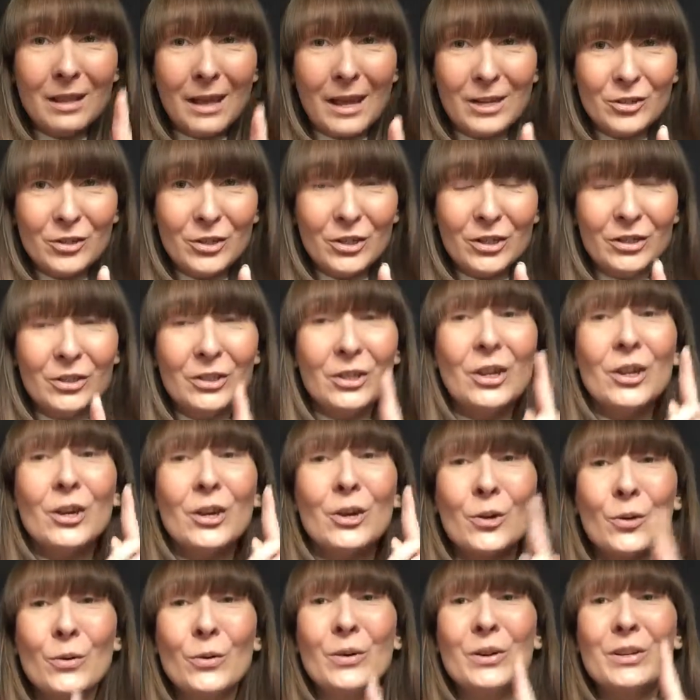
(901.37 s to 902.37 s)
Legend
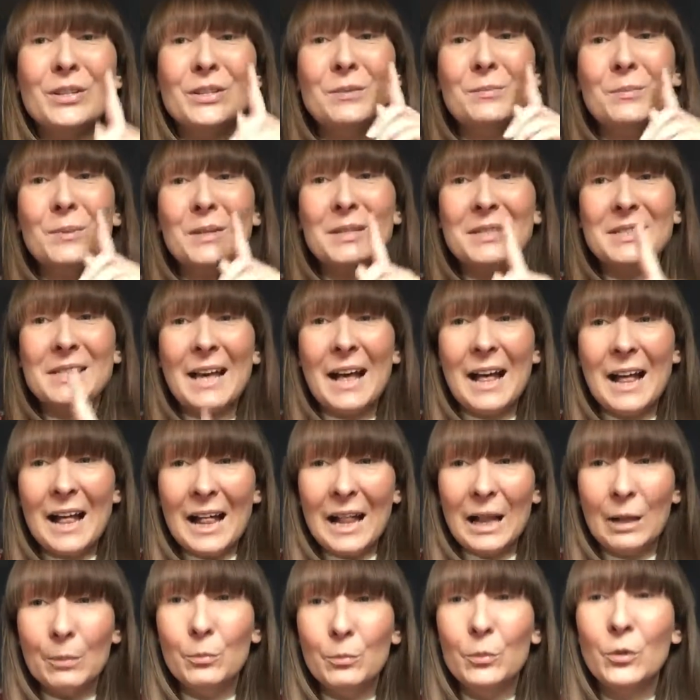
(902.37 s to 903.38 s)
Christmas
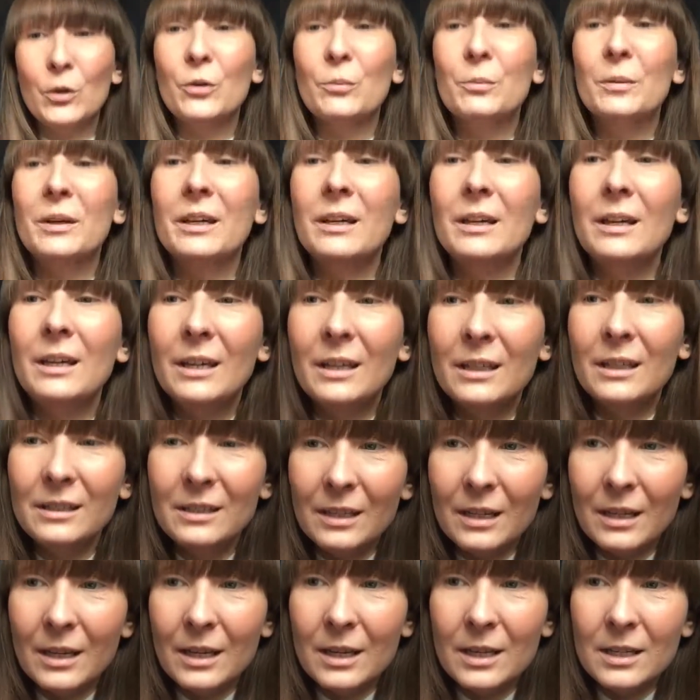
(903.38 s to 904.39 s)
album. It
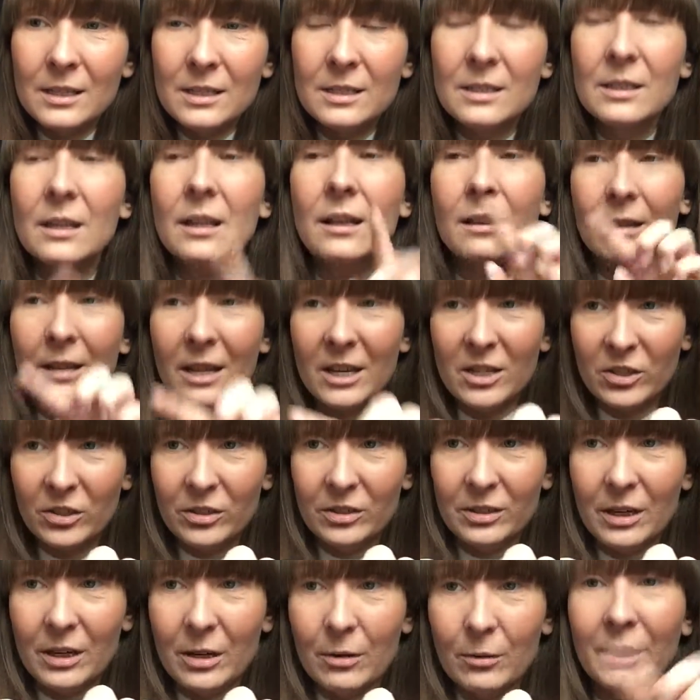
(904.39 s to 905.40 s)
is
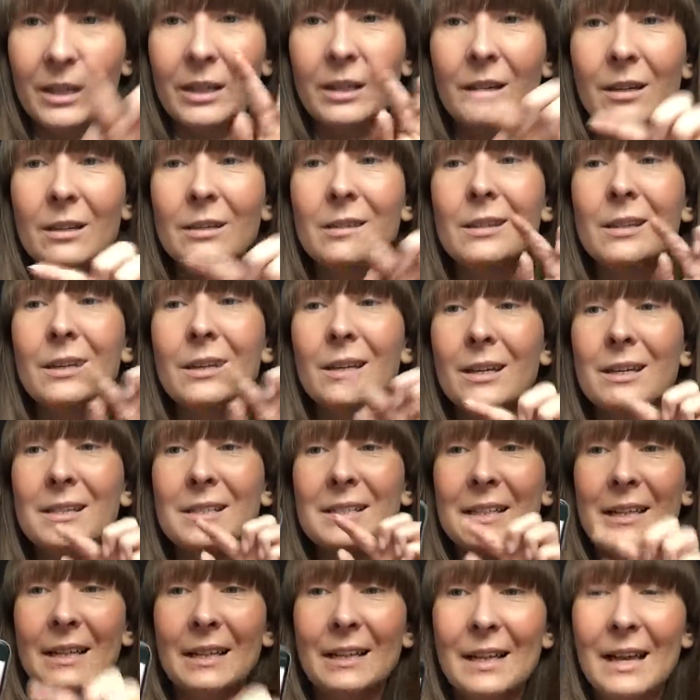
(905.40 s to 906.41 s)
legendary. It
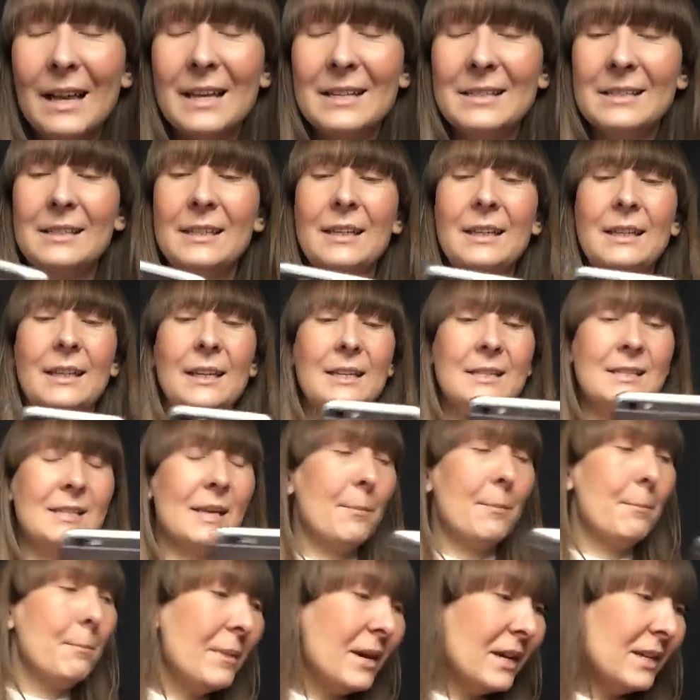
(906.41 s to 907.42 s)
is classic. It's
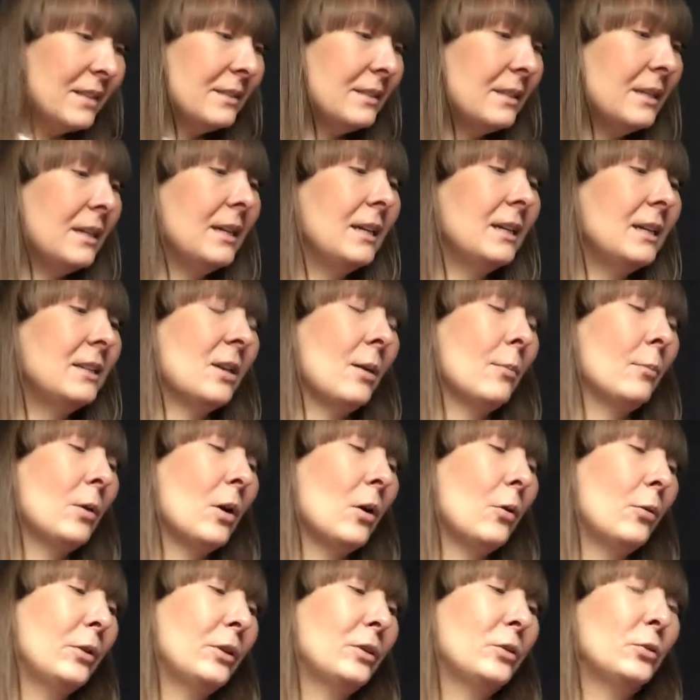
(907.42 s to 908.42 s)
amazing. So I'm
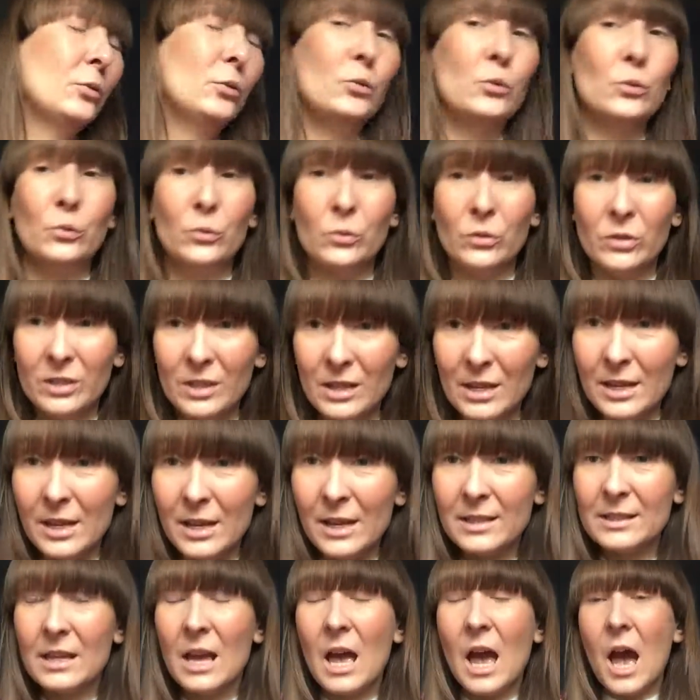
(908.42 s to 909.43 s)
going to do
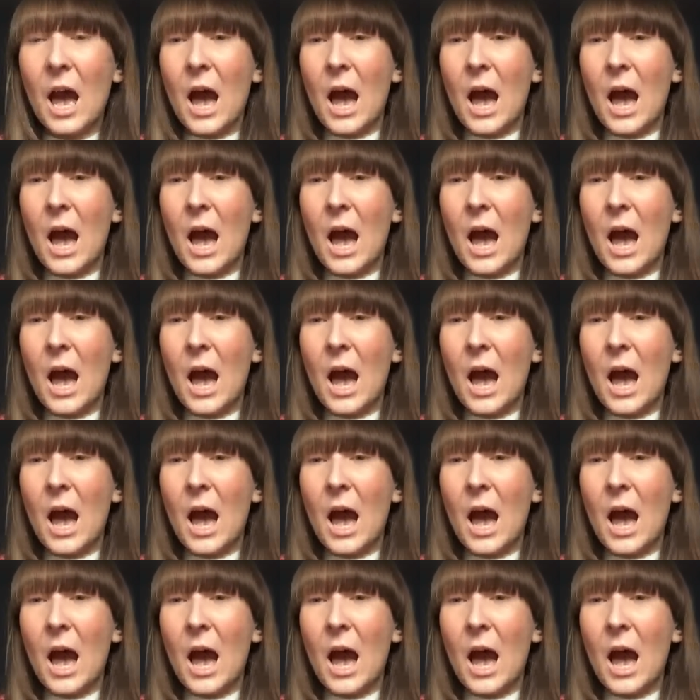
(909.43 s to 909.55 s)
this.